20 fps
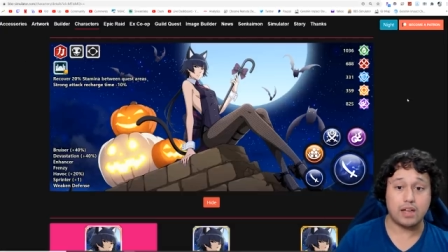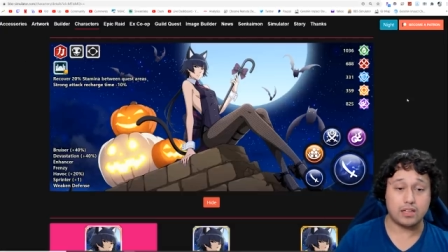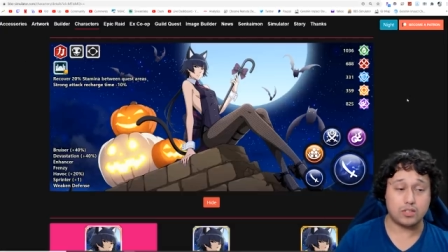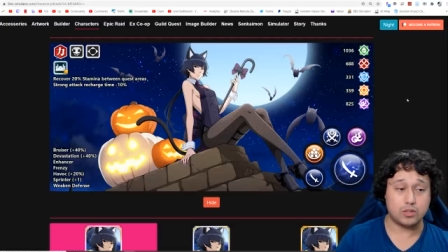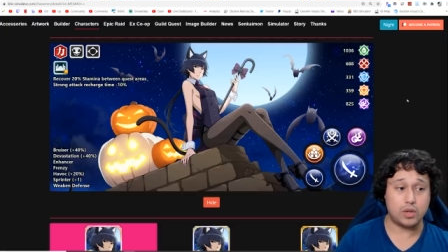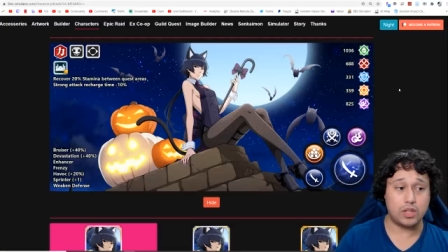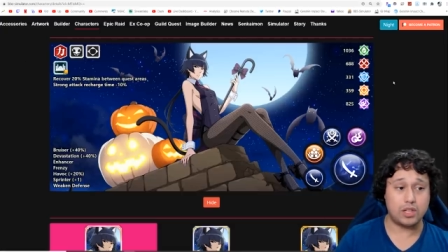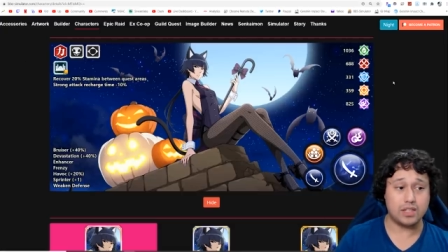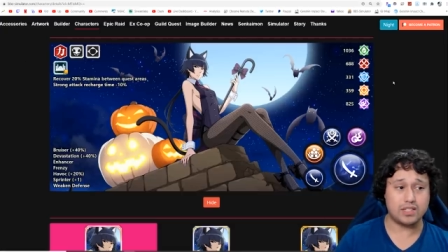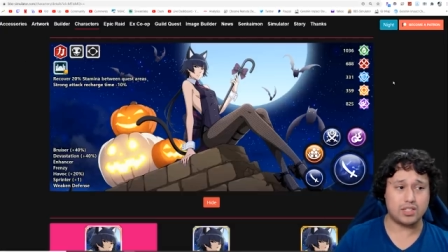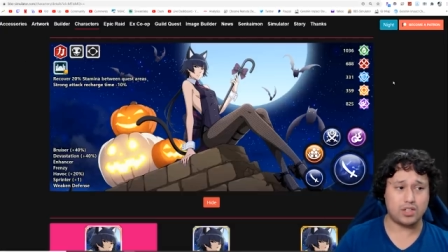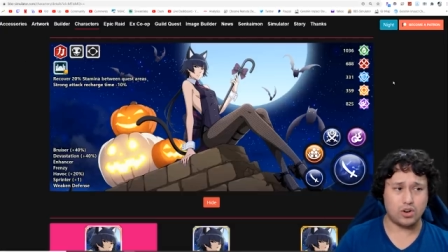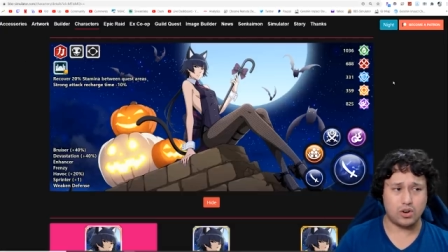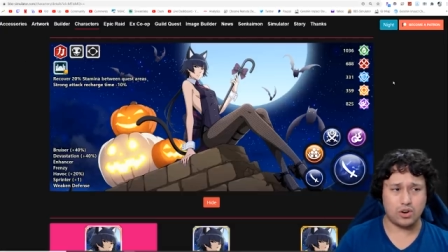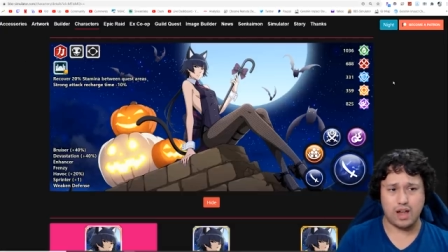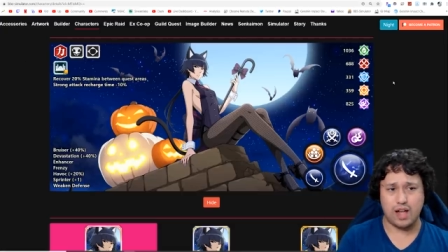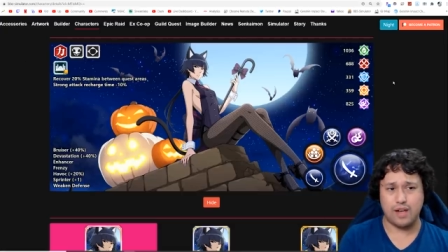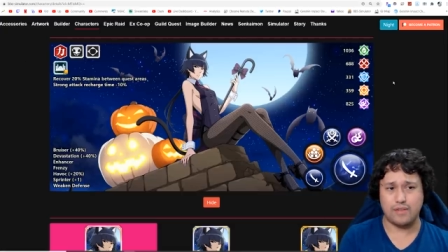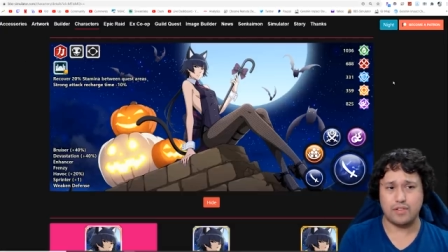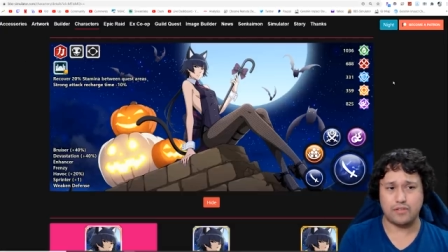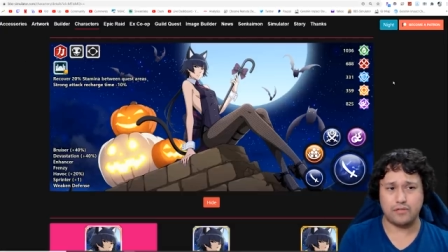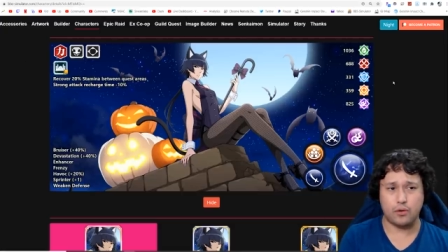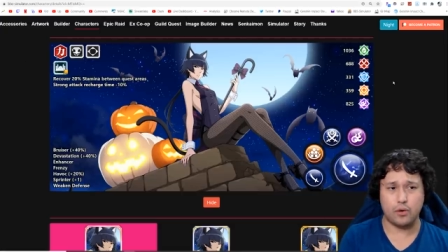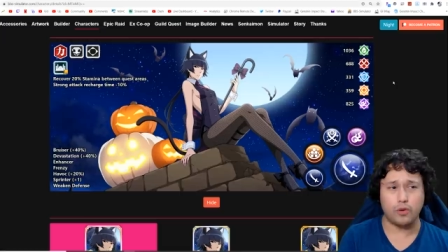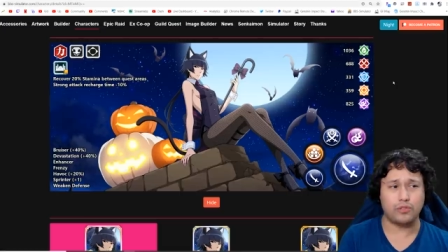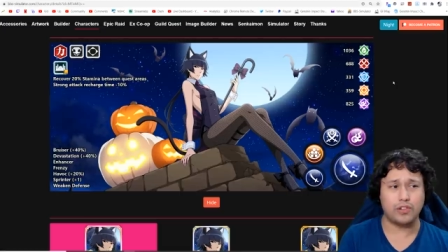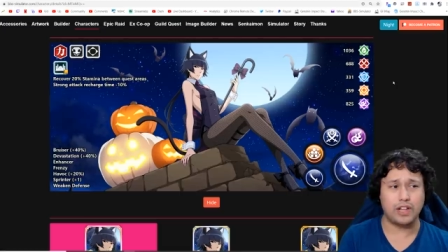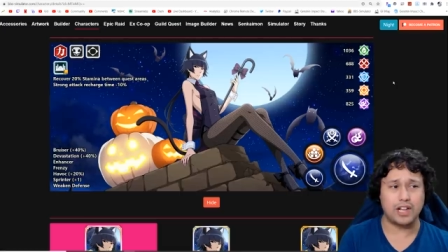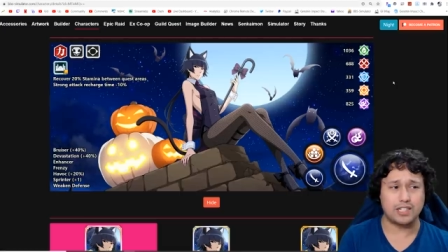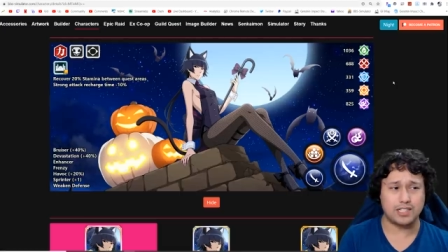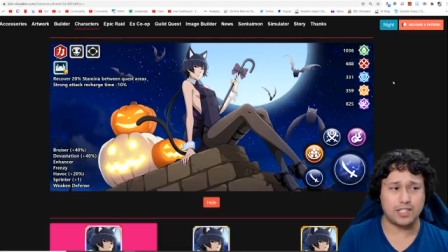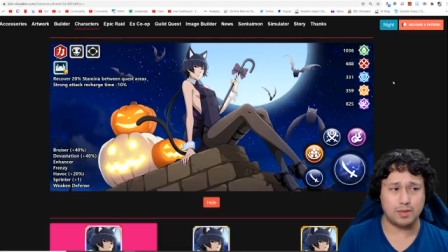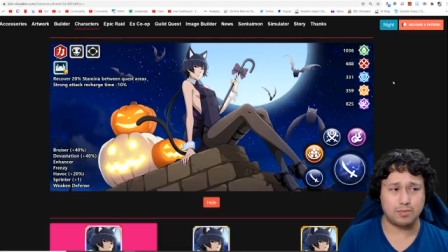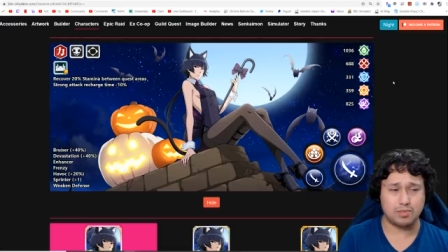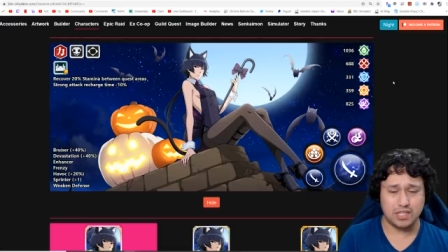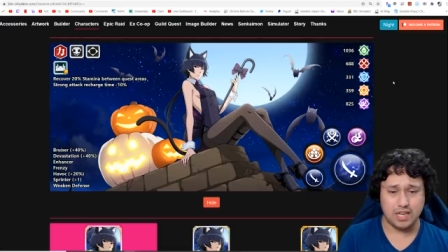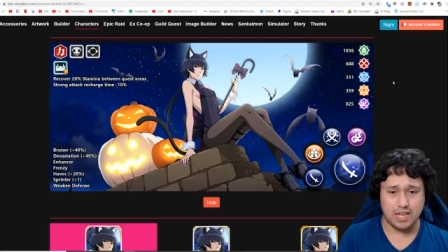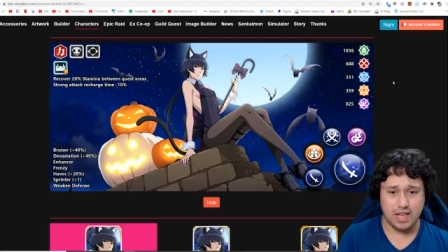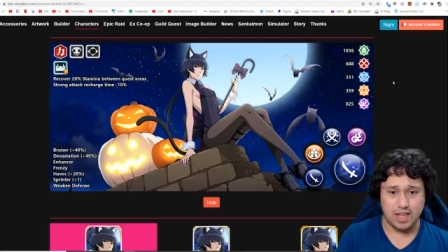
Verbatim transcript: As well as her having four flash steps.